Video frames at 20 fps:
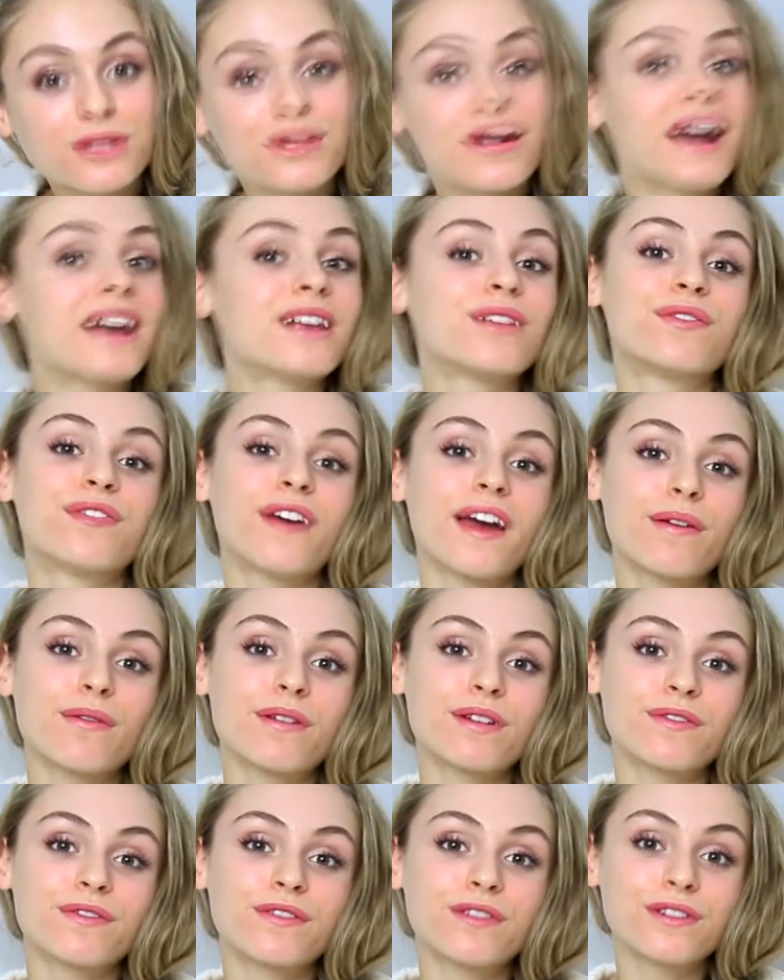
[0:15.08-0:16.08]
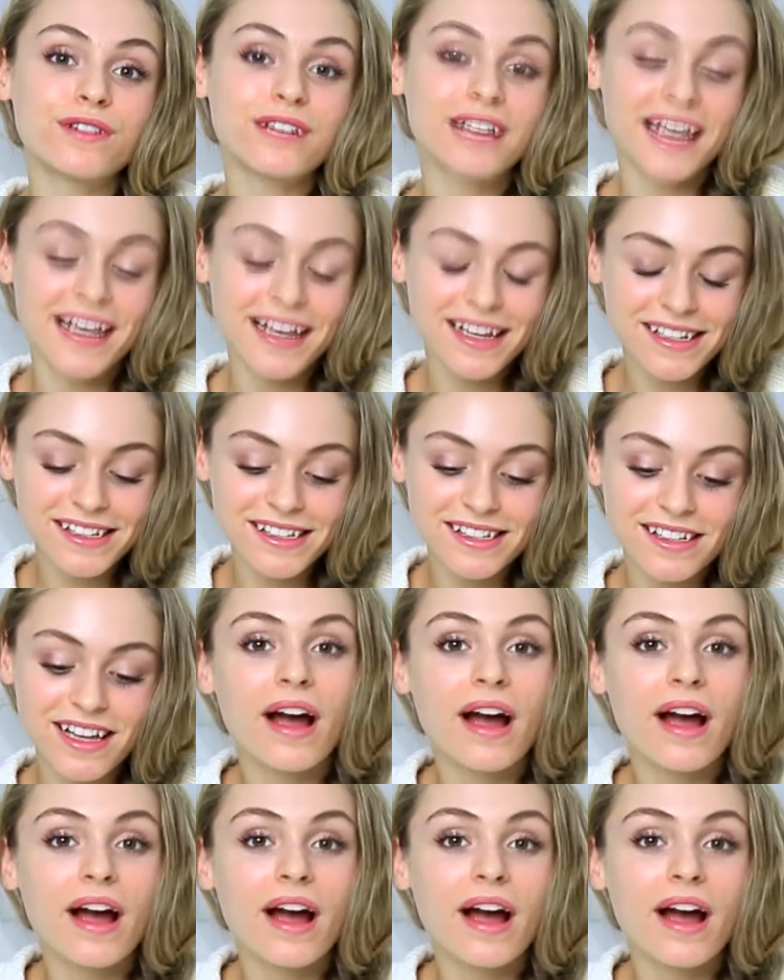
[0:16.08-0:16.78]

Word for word: you guys favorite food is.